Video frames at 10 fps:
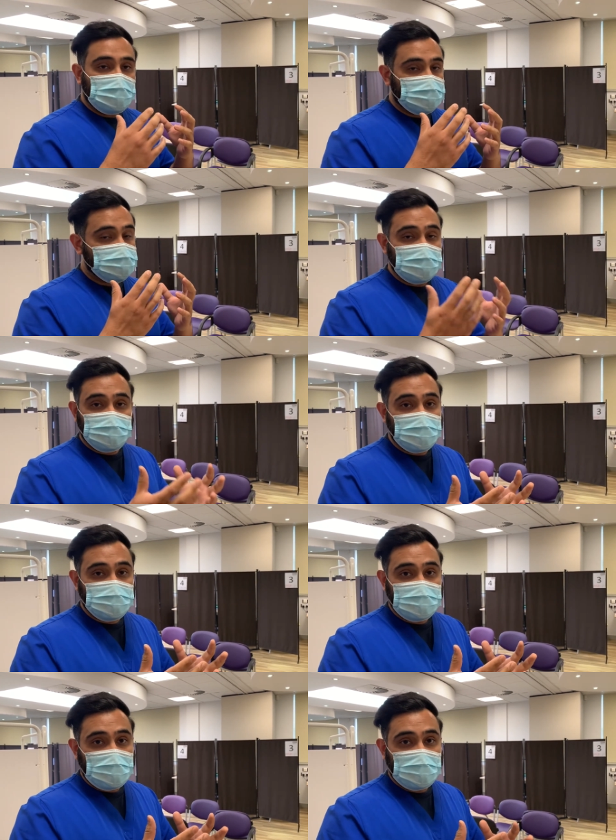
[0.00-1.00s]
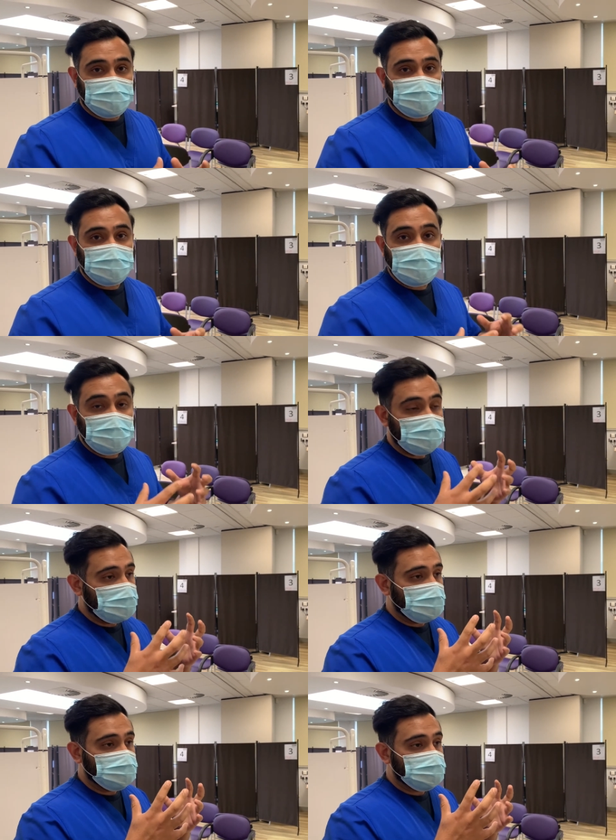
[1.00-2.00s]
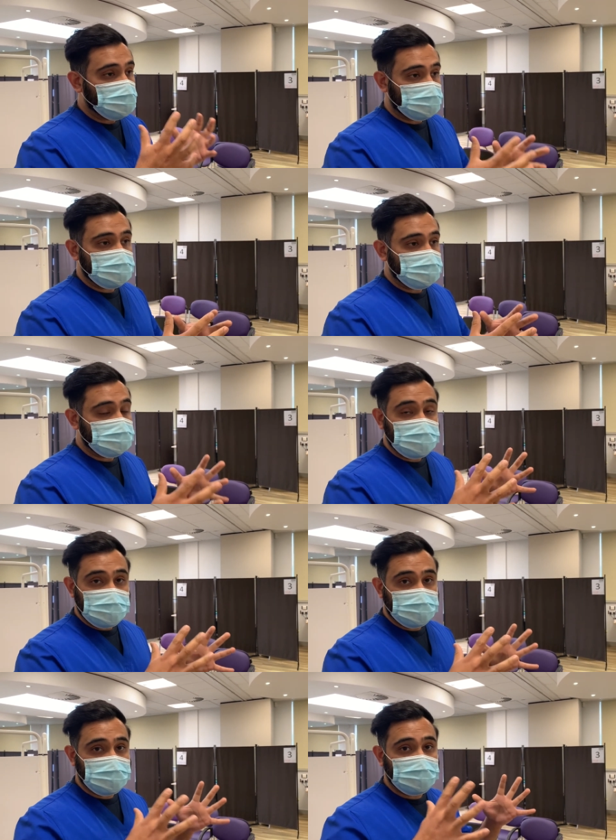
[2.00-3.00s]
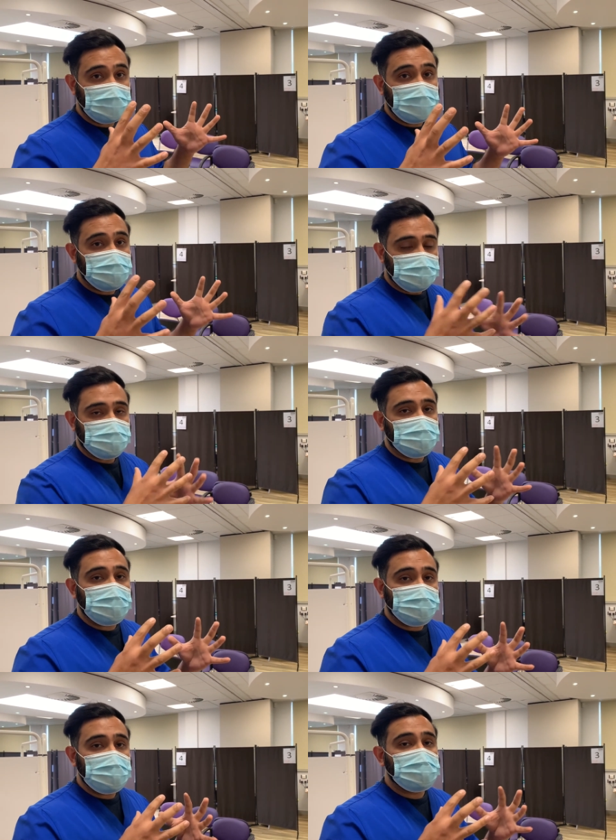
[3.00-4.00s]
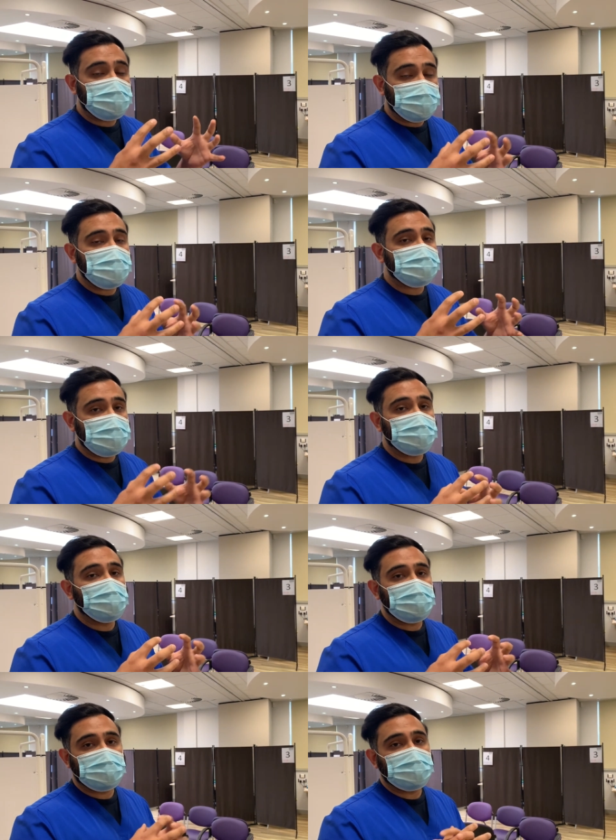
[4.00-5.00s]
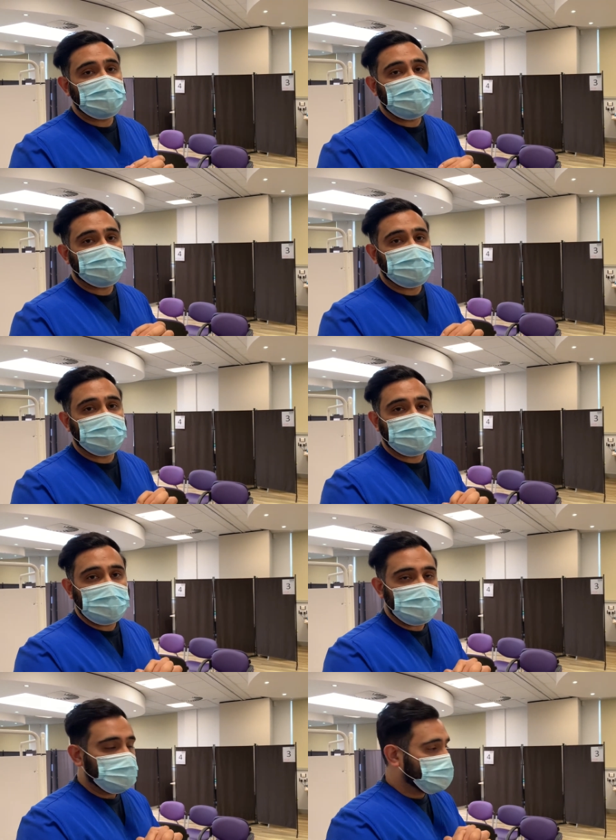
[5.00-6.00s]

GP staff, doctors, nurses, just a real great team working effort, really.